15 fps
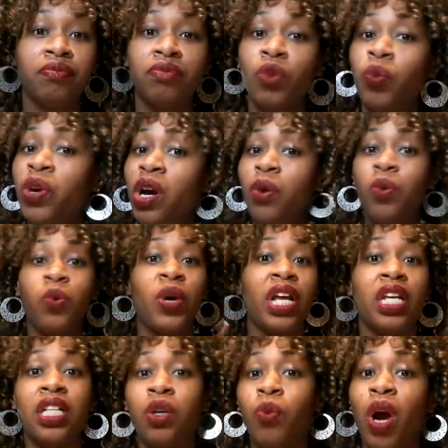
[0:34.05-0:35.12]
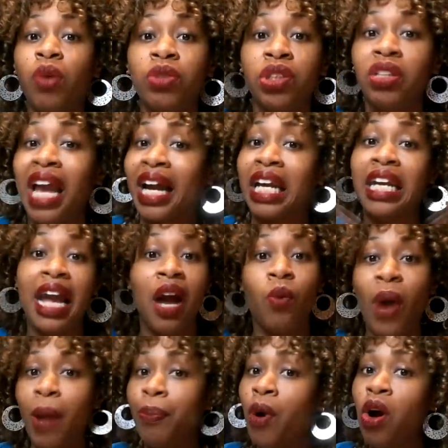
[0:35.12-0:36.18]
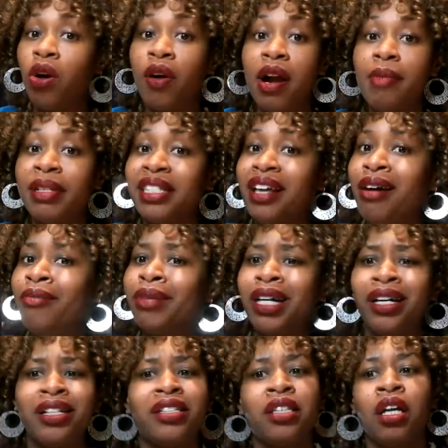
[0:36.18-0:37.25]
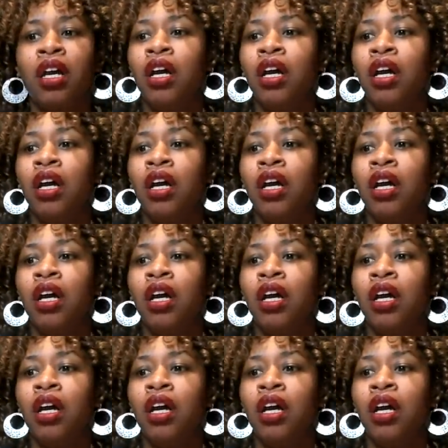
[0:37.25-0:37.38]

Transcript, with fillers: we're willing to work with you like a layaway program or something because